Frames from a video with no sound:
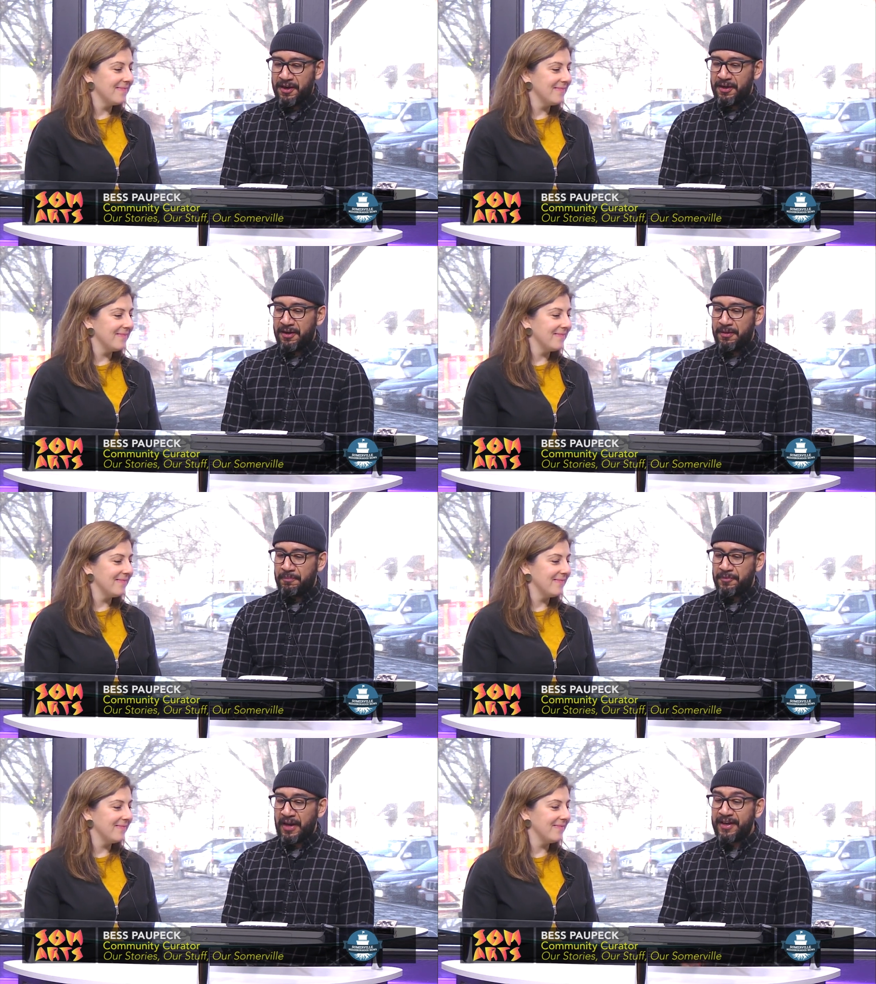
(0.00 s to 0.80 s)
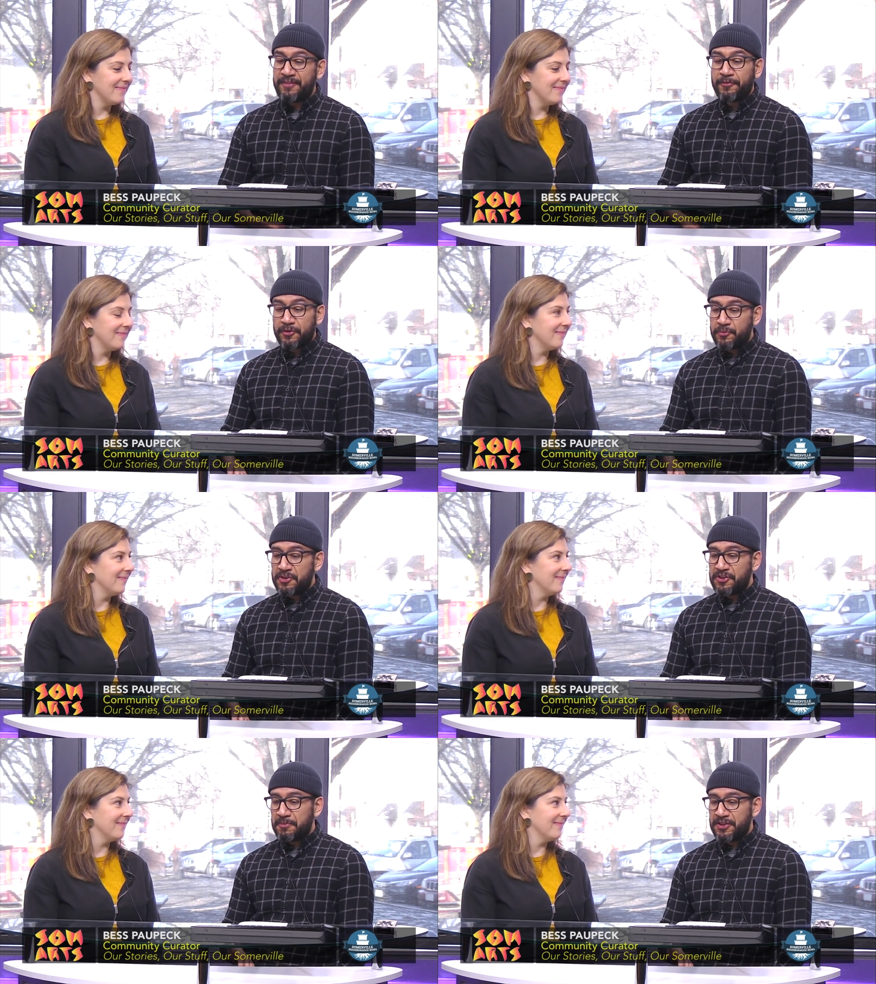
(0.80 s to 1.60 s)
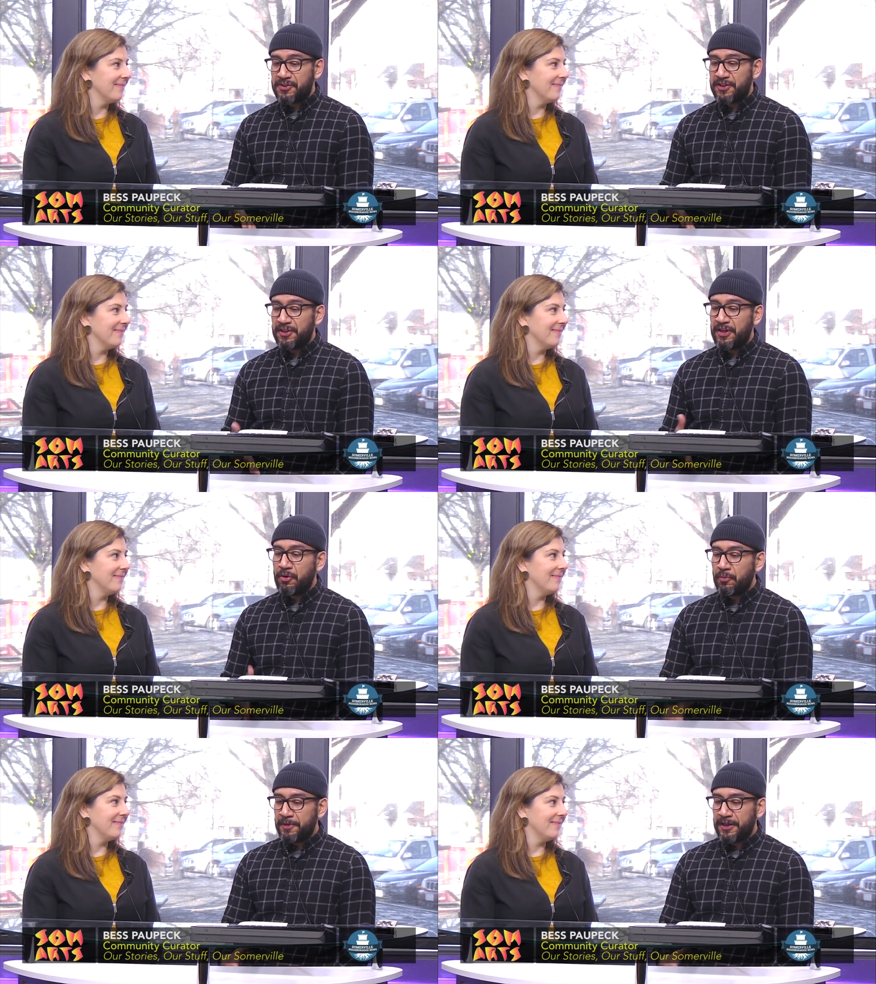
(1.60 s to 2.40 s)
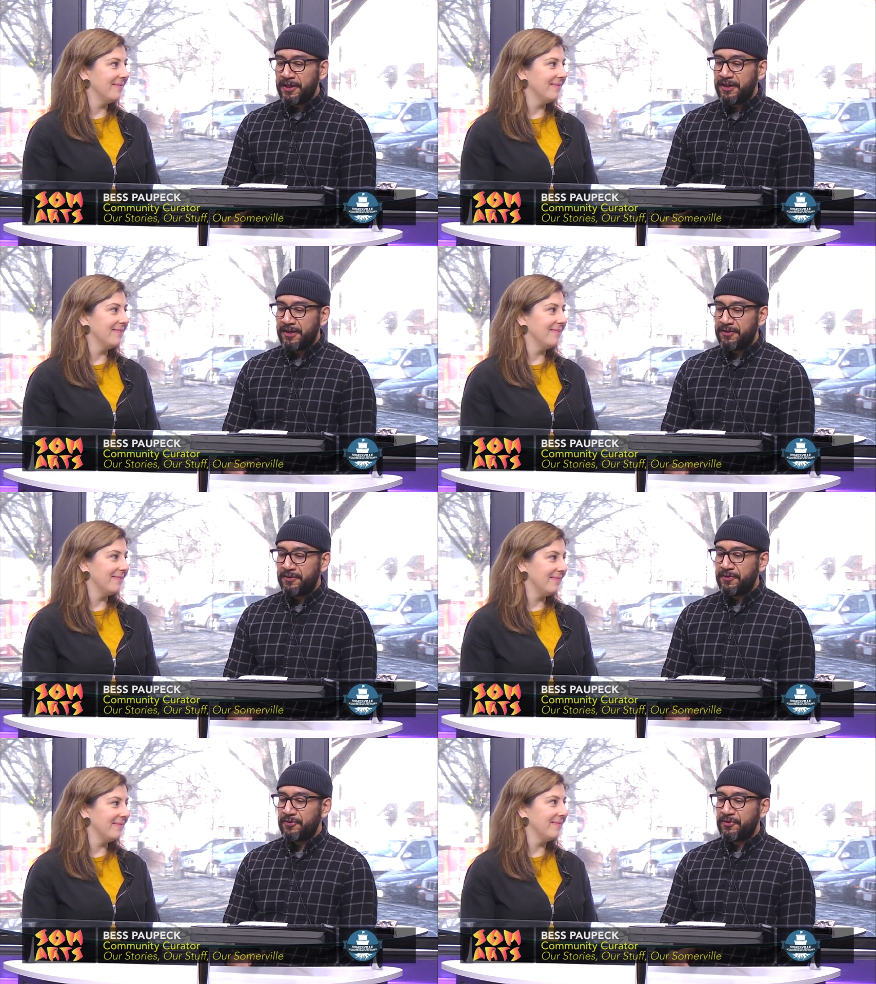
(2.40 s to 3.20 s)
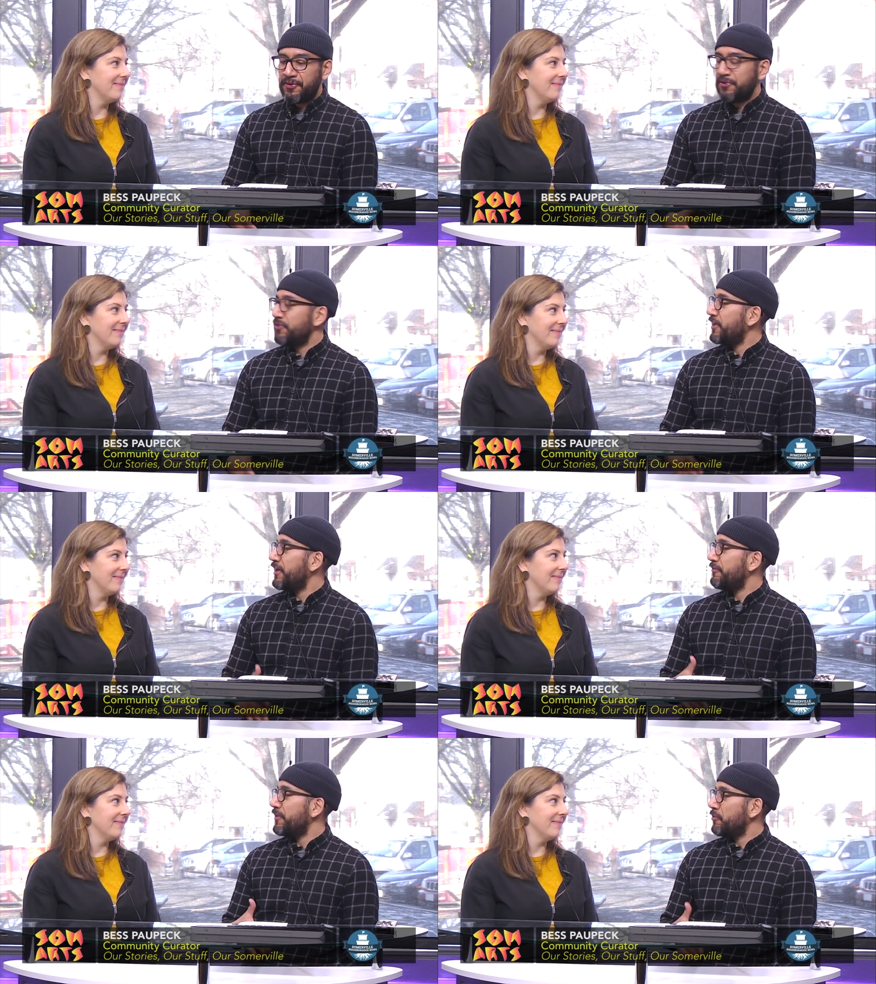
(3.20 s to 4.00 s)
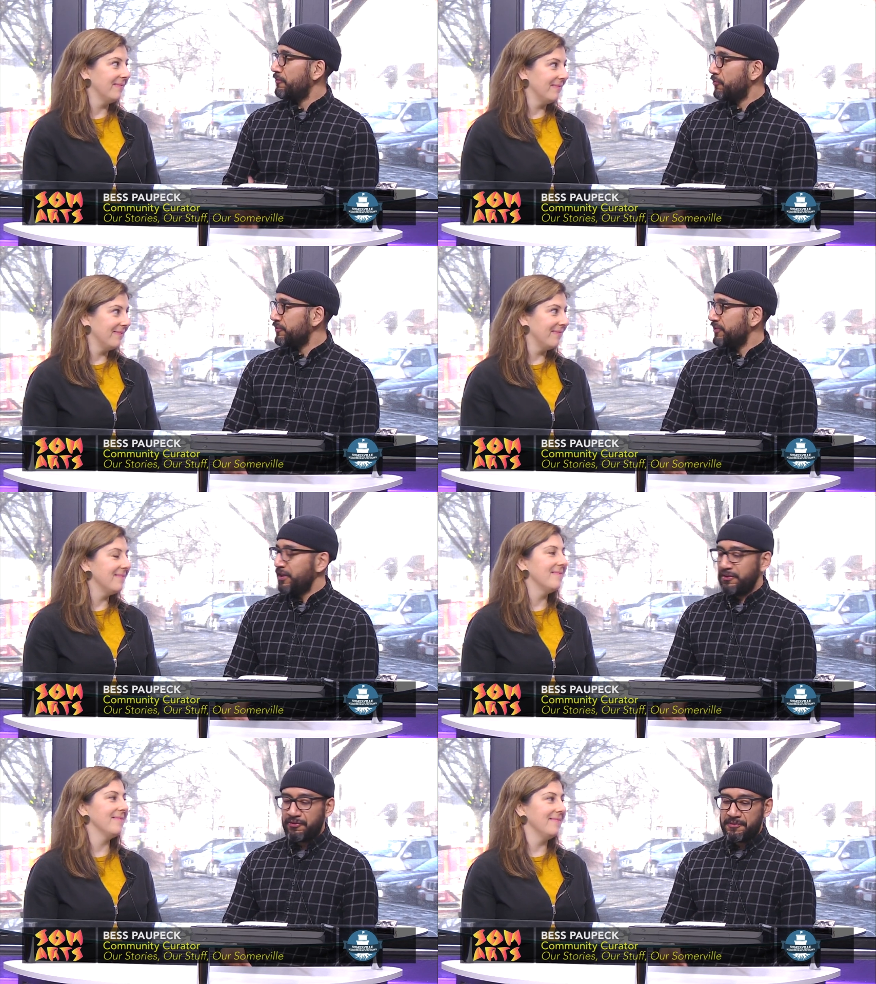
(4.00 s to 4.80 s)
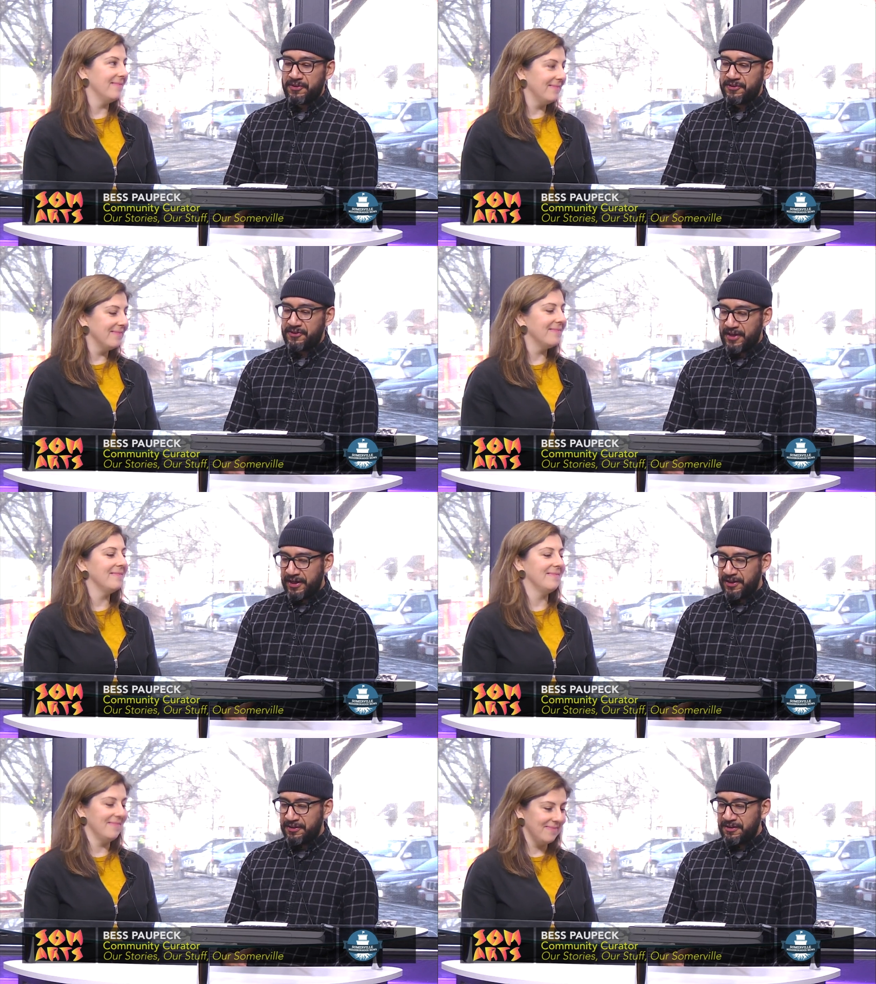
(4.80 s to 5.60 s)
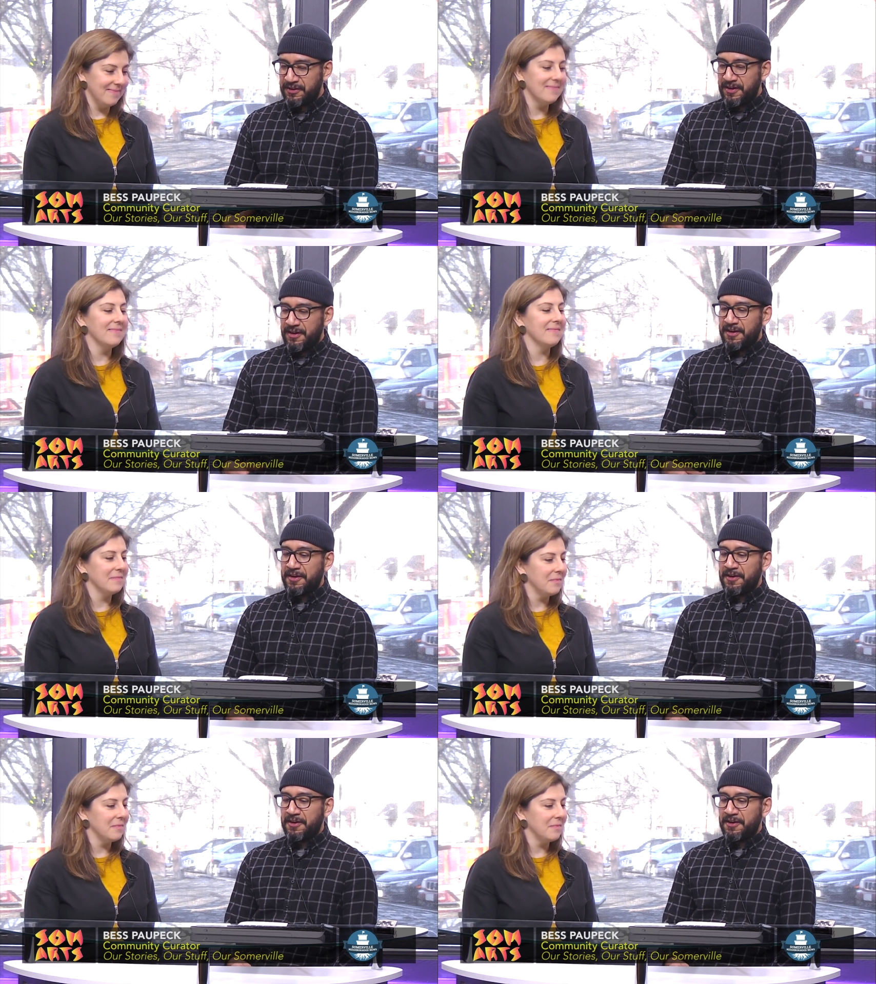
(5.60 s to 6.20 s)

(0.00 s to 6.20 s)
Speaker 1: Um, I guess first we should mention that the opening is Thursday, February 14th from 6 mm-hmm. to 8. Mm -hmm.